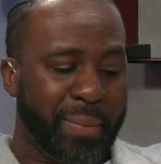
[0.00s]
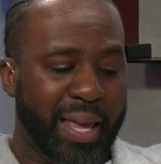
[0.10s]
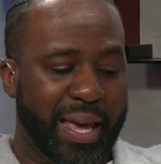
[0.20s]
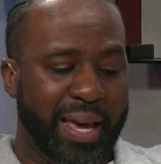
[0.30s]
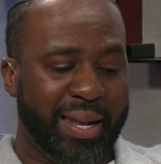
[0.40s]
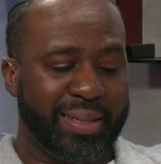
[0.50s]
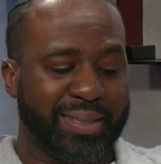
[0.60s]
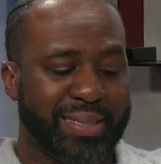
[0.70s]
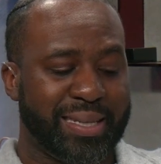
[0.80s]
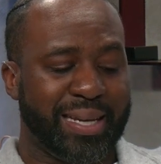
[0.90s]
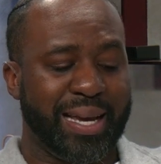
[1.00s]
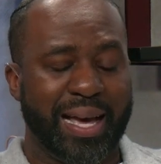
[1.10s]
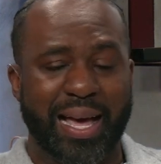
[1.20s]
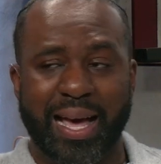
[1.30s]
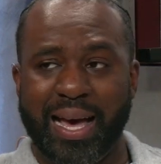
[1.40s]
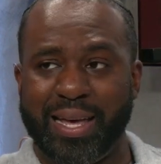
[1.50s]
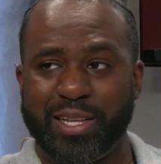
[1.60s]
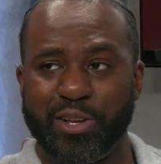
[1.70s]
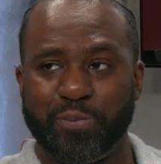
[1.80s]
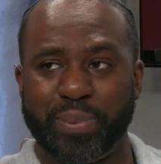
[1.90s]
and it's
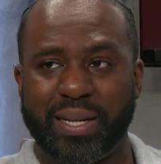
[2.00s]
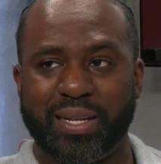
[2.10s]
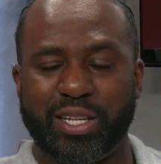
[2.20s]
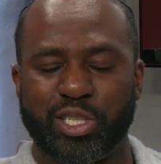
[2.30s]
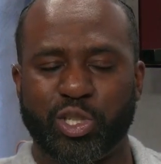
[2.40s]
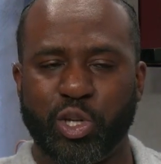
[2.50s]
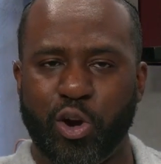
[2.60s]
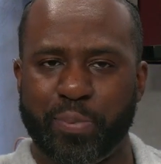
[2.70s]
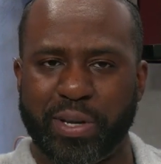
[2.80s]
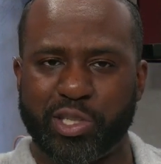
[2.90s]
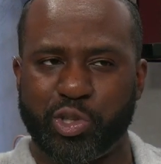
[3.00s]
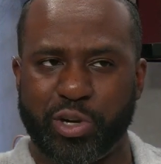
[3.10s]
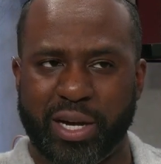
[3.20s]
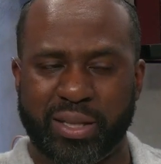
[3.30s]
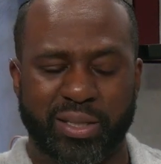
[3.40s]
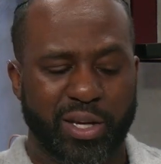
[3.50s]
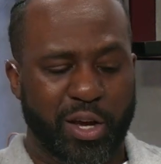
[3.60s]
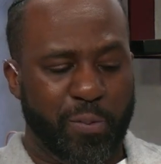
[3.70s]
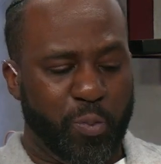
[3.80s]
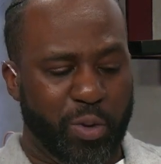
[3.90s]
kind of been a disturbing trend
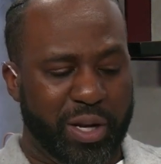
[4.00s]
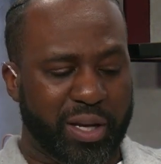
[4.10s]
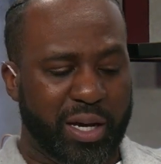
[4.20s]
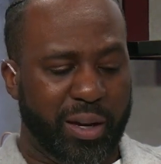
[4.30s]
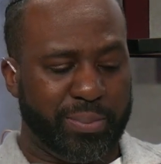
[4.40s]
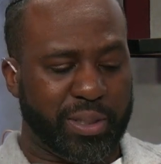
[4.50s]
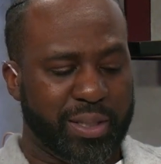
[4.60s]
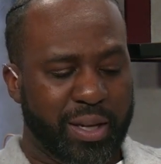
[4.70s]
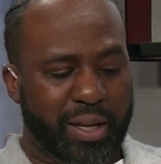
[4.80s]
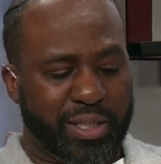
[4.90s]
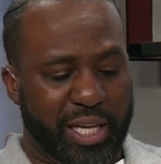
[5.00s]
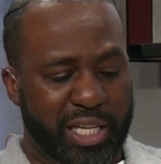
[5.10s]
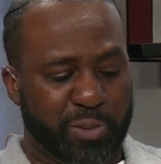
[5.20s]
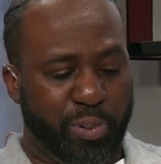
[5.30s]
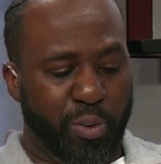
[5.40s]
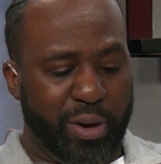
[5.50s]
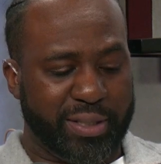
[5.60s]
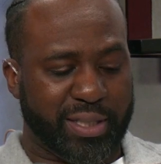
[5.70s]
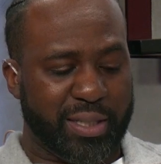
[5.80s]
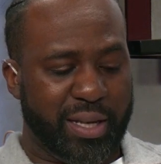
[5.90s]
when it comes to his
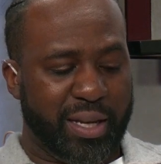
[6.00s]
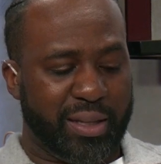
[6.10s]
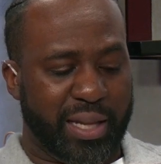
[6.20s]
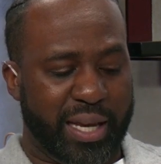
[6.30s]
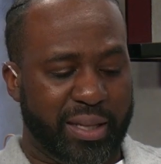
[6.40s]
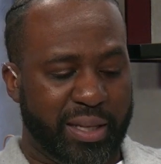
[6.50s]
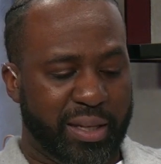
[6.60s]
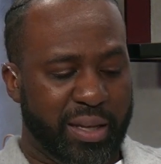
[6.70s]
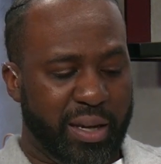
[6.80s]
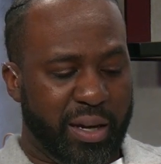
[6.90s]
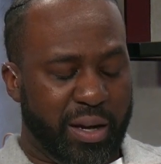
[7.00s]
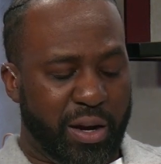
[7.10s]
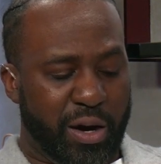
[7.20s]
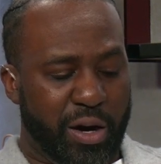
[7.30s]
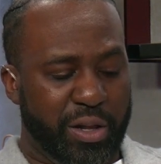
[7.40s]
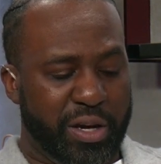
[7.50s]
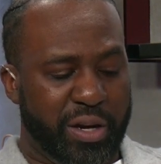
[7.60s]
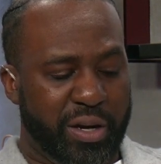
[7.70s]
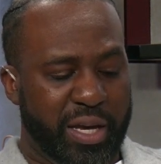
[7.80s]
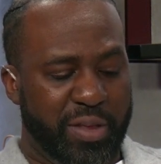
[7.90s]
points lately.
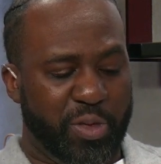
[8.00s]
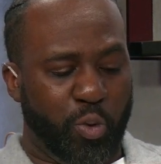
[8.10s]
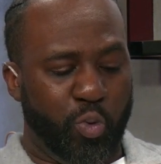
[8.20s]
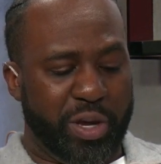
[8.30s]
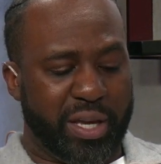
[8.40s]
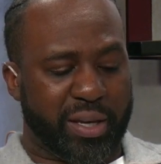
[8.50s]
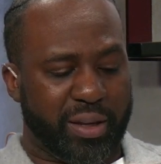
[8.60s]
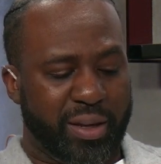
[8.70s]
Earlier in the week,